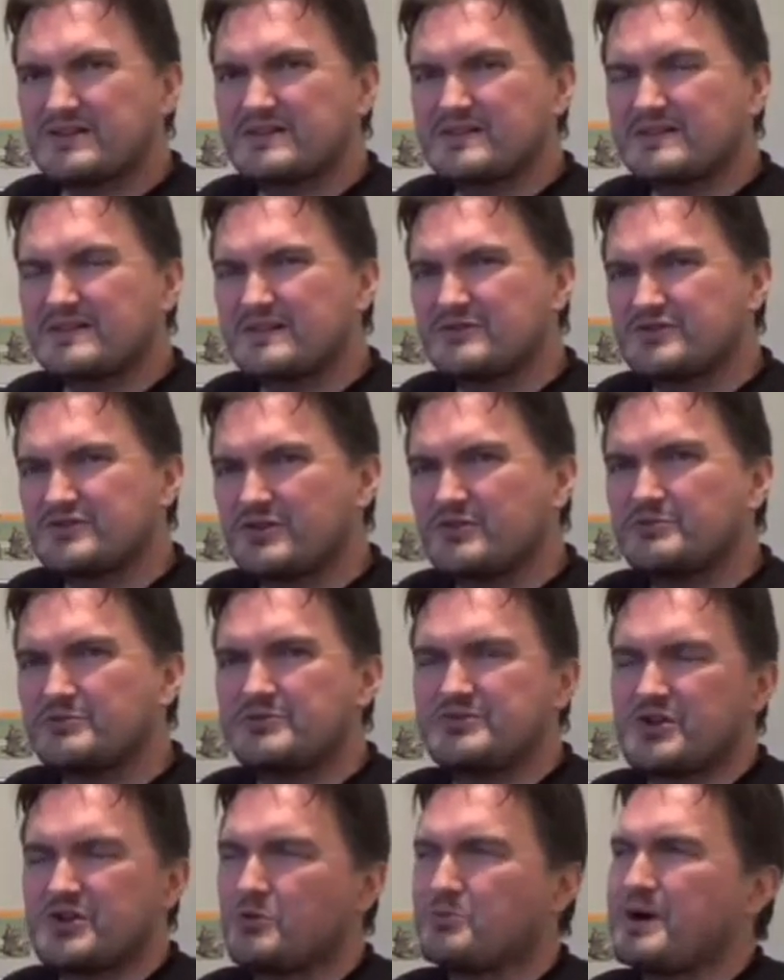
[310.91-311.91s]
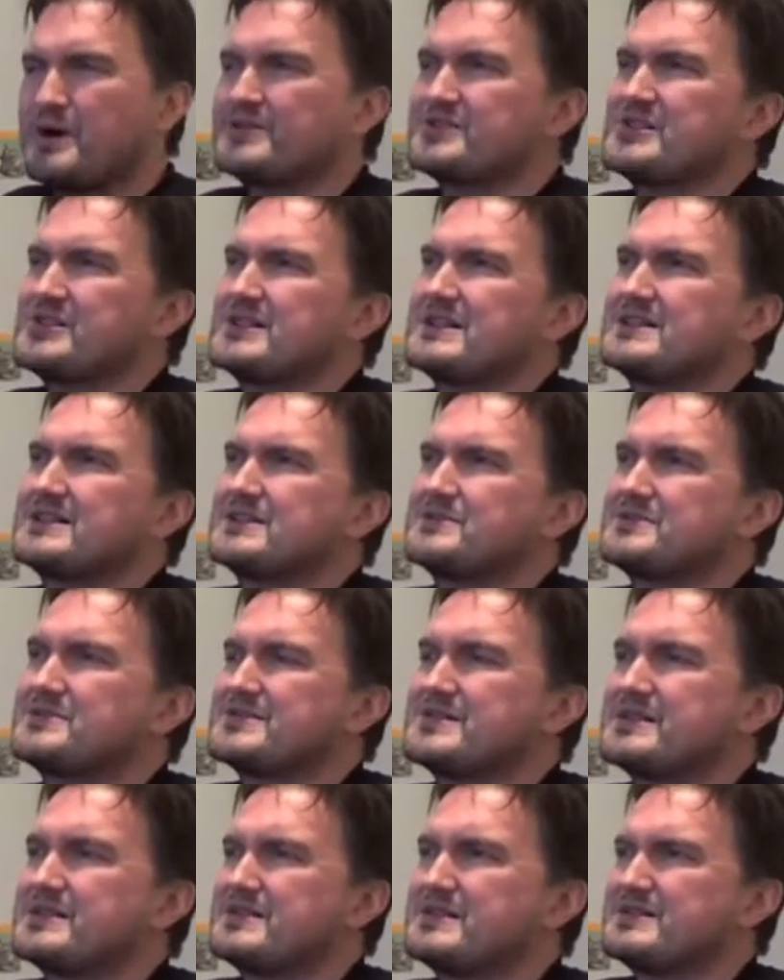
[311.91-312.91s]
You know, Joe Pantoliano is
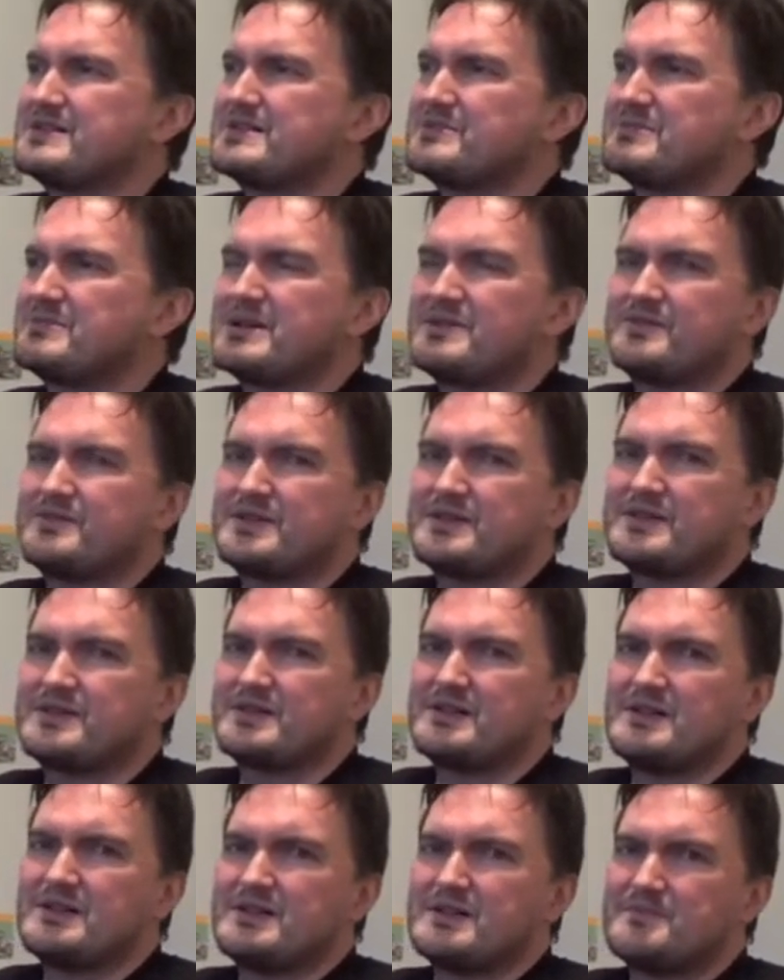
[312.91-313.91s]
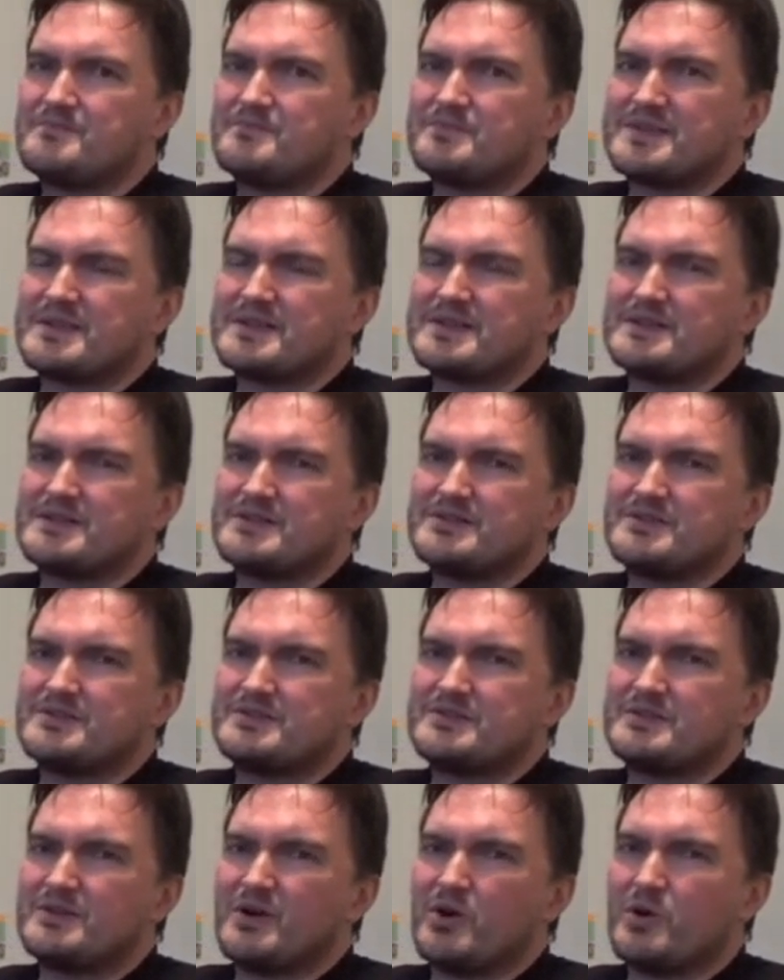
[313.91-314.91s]
the mafia
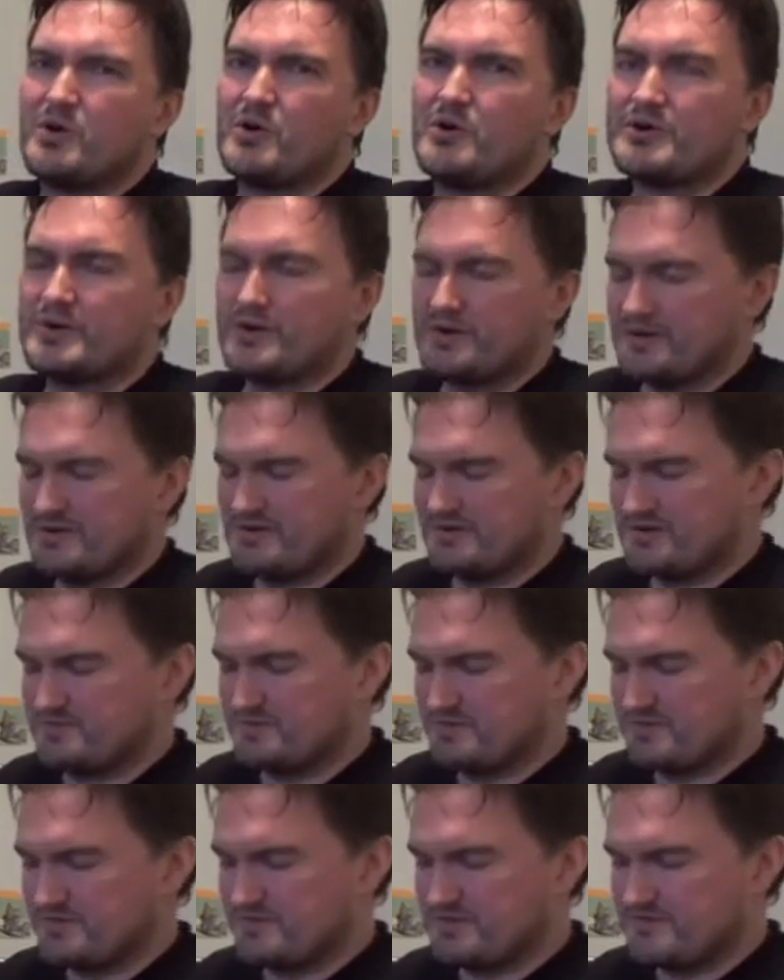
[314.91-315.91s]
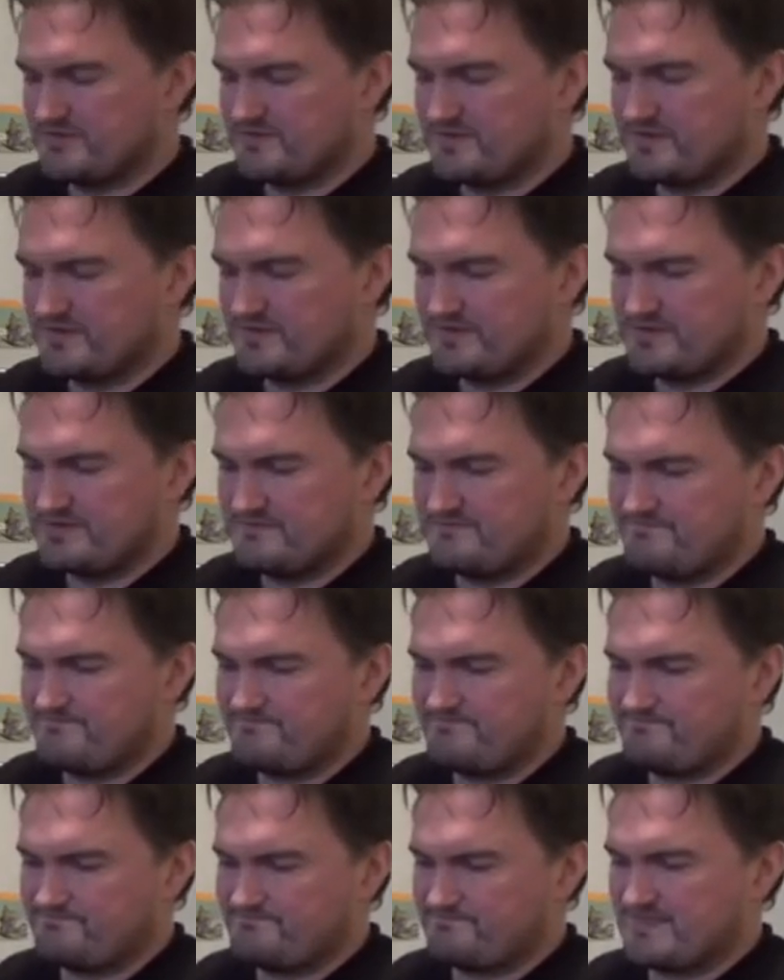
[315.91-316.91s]
husband
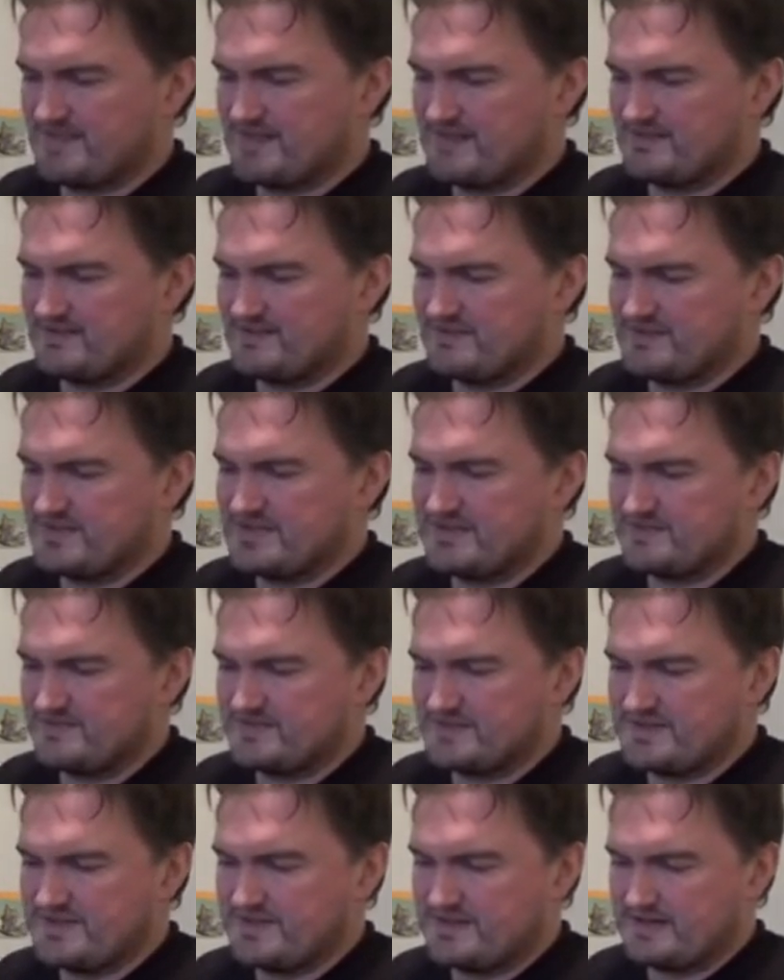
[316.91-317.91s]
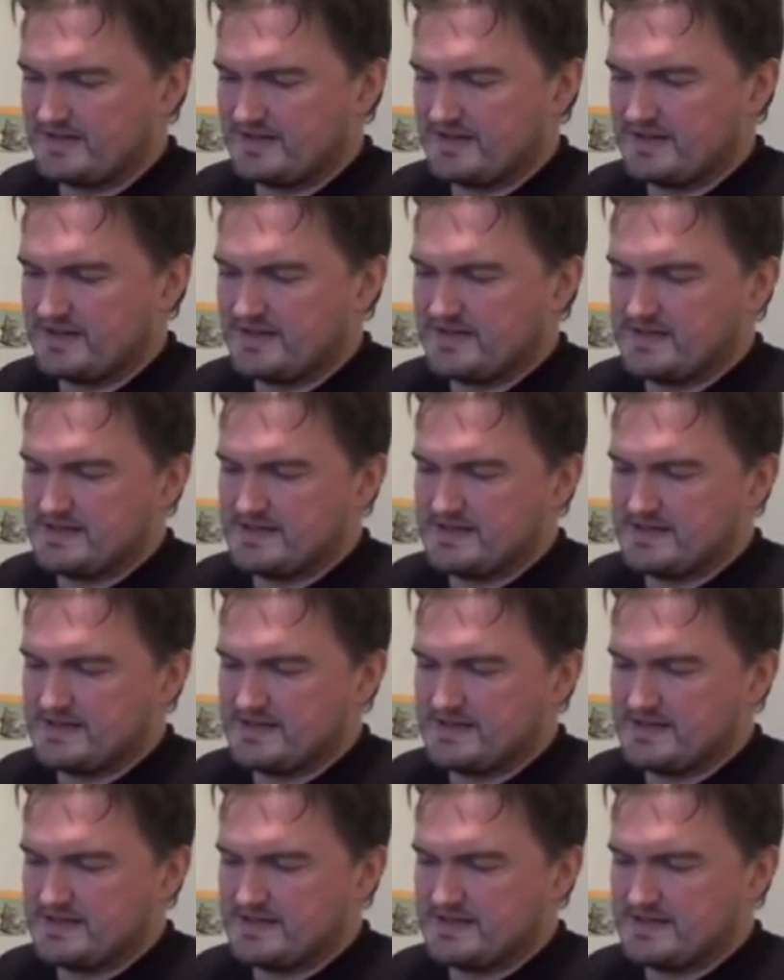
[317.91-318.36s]
of Jennifer Tilly.